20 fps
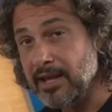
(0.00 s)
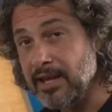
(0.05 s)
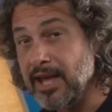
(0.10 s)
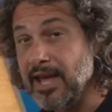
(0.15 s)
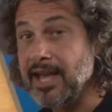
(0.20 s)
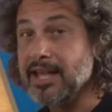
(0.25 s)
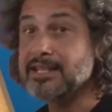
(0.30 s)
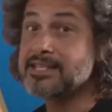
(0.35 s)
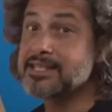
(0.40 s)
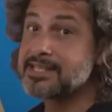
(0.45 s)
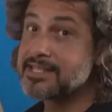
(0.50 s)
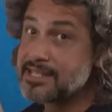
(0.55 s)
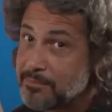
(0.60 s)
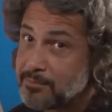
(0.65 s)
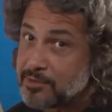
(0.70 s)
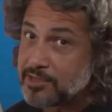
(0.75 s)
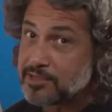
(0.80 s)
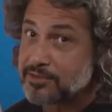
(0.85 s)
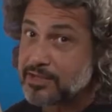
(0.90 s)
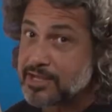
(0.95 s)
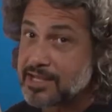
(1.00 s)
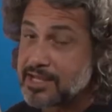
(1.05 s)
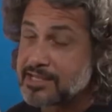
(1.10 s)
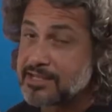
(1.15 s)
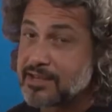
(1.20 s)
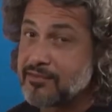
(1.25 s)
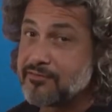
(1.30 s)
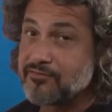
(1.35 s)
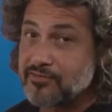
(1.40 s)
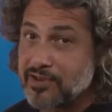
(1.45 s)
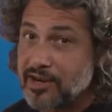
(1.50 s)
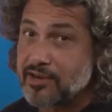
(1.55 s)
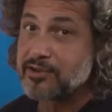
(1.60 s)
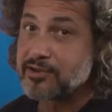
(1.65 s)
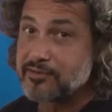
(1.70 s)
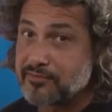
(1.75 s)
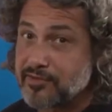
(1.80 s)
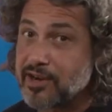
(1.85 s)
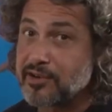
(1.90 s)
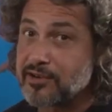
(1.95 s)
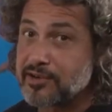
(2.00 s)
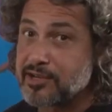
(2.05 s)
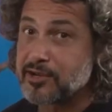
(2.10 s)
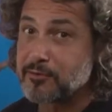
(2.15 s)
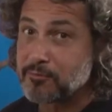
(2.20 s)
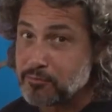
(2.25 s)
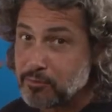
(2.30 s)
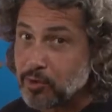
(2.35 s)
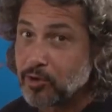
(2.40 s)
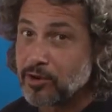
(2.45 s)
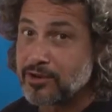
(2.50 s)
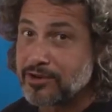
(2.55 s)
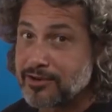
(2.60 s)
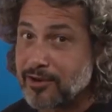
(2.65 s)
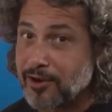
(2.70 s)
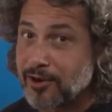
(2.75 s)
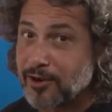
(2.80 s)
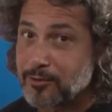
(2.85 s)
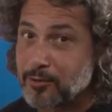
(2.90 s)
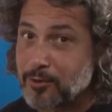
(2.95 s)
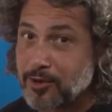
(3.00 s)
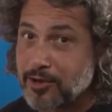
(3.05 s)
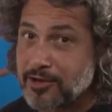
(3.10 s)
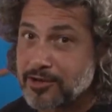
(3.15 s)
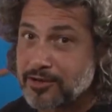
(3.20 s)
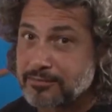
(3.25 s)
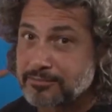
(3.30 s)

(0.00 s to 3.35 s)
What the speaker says: And symmetry is a very, very important art word.